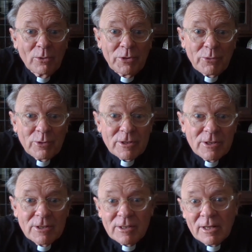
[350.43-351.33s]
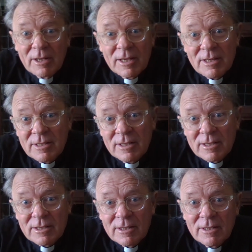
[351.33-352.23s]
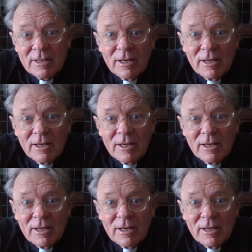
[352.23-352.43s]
differences that are easy to see,